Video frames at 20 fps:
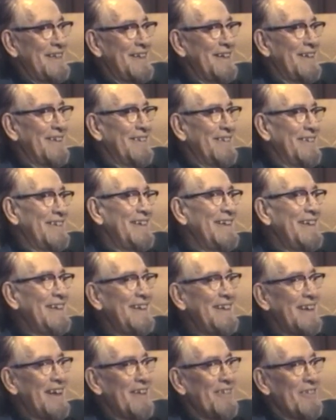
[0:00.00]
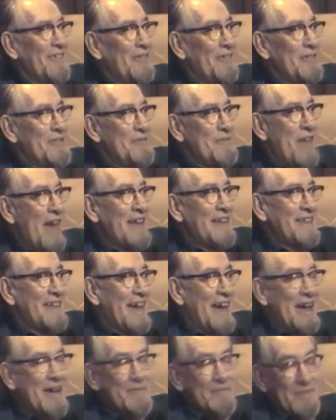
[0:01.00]
of the room that
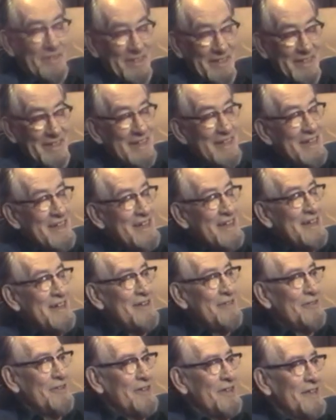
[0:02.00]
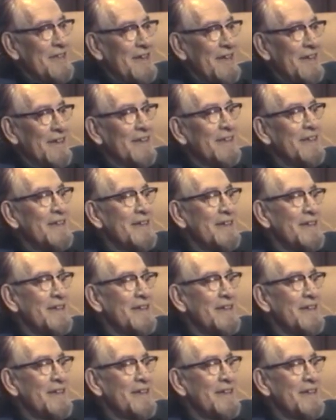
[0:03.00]
time with our